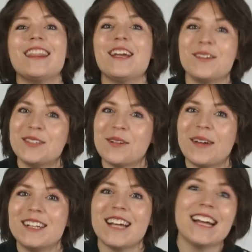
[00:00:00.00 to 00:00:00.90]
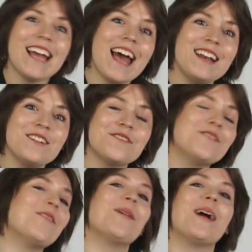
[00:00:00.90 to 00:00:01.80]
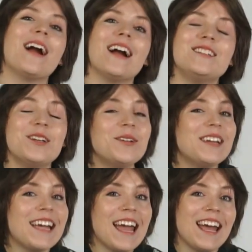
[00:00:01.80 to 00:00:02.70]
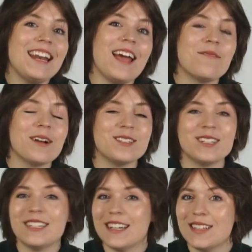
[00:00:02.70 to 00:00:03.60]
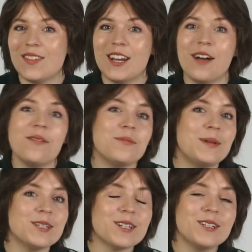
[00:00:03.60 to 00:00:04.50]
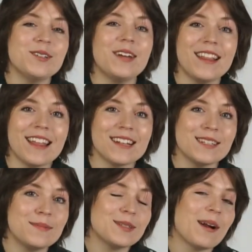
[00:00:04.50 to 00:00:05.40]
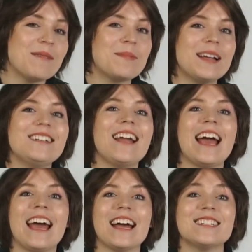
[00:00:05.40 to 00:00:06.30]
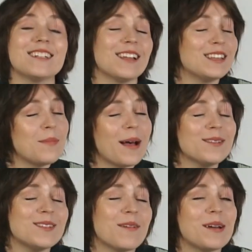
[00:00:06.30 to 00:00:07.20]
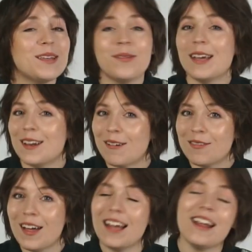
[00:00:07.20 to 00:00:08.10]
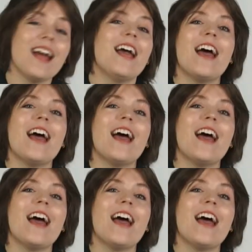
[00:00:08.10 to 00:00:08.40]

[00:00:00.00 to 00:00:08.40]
thank you so much again for tuning in and watching today's video. Be sure to hit that subscribe button and click the bell so that way you get notified